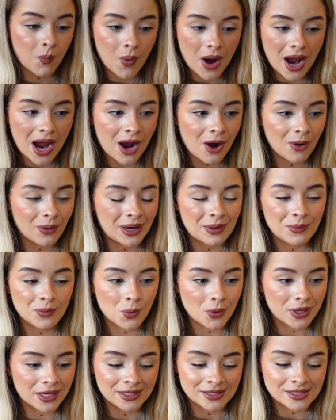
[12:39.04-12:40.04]
wow, like
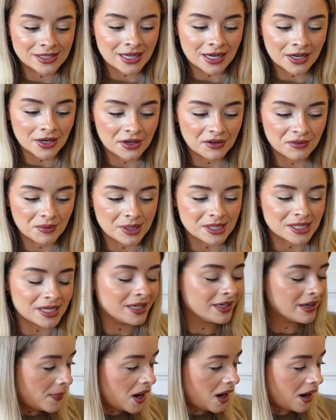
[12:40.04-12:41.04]
walking into that kind of
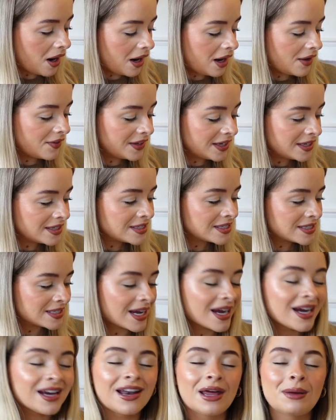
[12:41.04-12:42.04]
wedding. But at the end of the
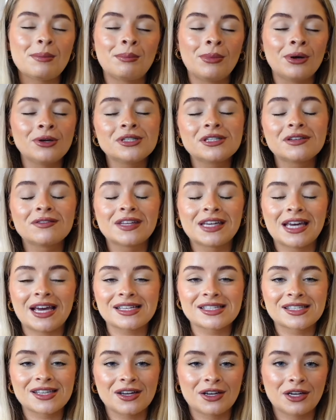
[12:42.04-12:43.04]
day, like most of the
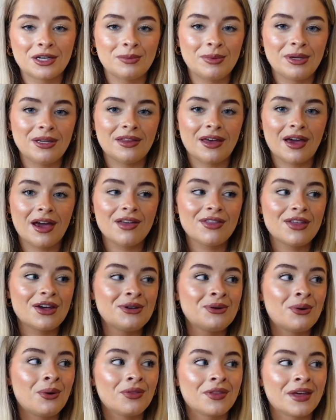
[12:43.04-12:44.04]
guests that are going to be there, they're
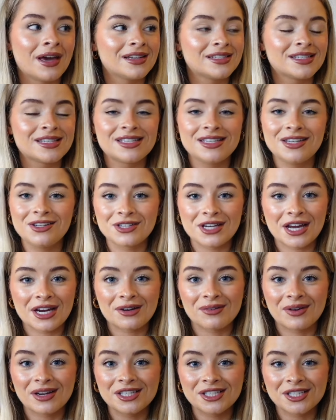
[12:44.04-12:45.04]
not there to see your
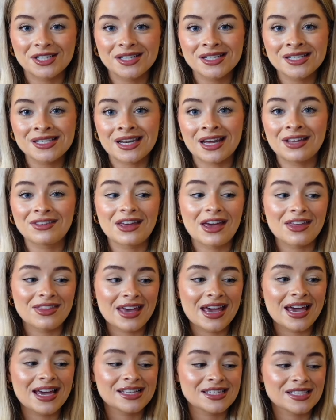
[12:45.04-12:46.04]
decorations. Like, they're
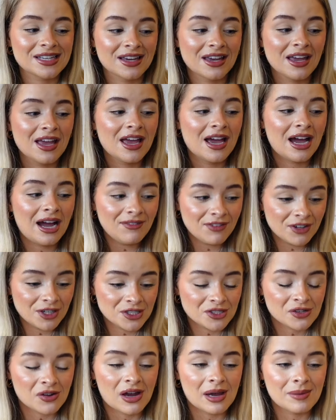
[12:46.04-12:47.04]
there to have a good
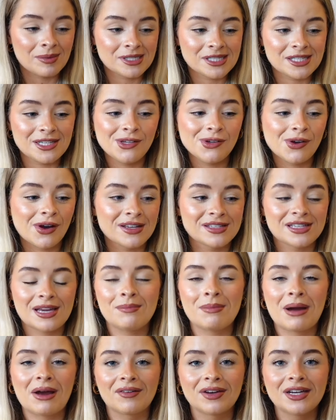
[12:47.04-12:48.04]
time and see you You guys
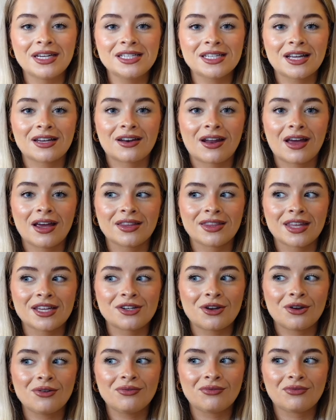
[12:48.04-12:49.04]
get married, and like they
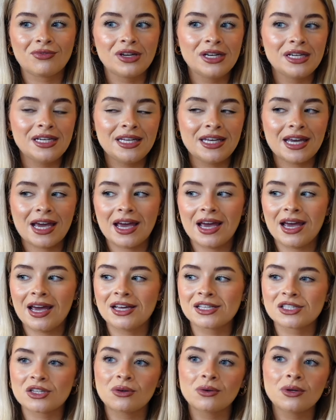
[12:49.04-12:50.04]
don't really care
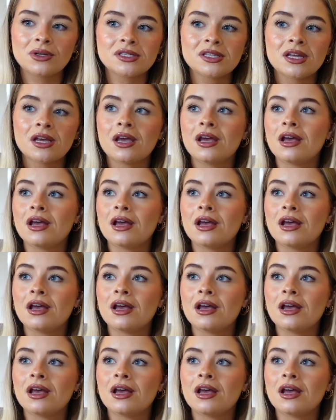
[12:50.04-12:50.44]
as long as